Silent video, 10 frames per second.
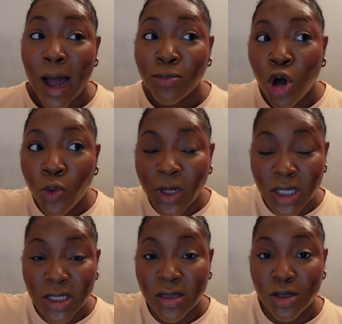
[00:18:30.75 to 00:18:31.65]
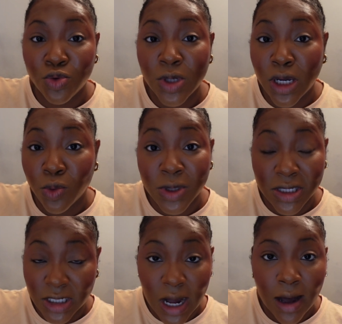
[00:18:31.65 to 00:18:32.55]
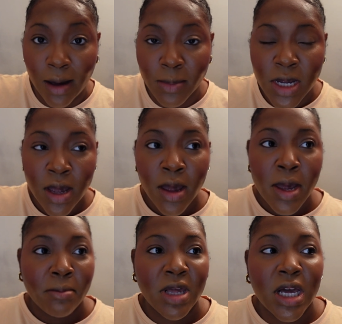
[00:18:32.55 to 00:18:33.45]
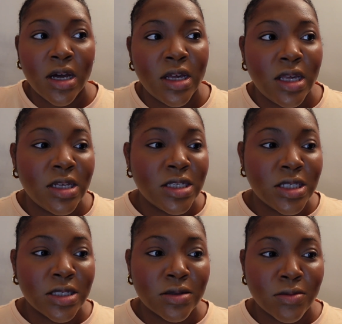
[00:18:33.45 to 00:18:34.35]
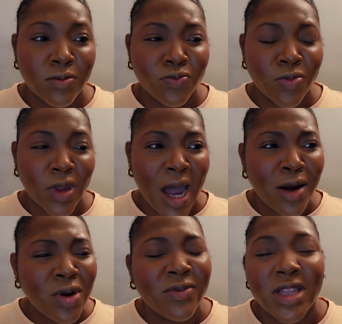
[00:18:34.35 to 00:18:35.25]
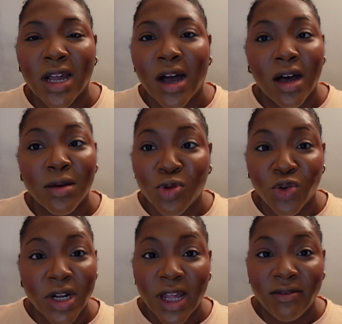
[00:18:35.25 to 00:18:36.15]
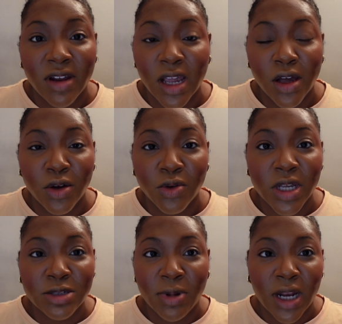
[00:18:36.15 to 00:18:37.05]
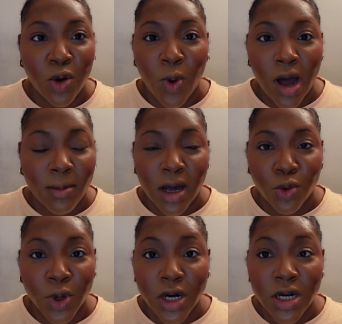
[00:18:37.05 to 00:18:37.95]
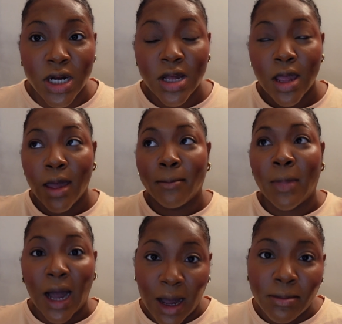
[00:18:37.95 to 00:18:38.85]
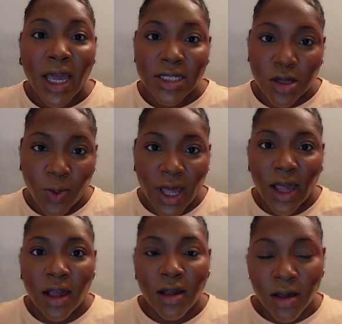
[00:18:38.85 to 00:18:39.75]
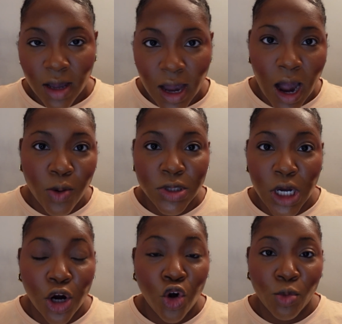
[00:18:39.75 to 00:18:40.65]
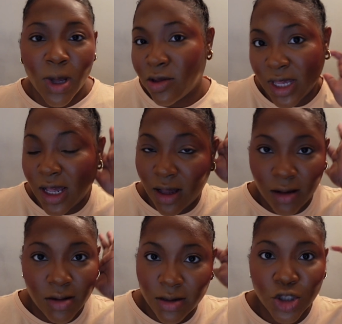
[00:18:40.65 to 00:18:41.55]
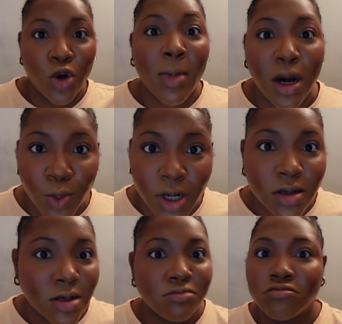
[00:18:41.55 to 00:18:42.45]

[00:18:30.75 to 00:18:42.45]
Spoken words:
I'm going into the new year with a job. Because I don't even think I uploaded that video explaining why I'm out of work. My aunt passed away. I was her home health aide, so I'm out of work.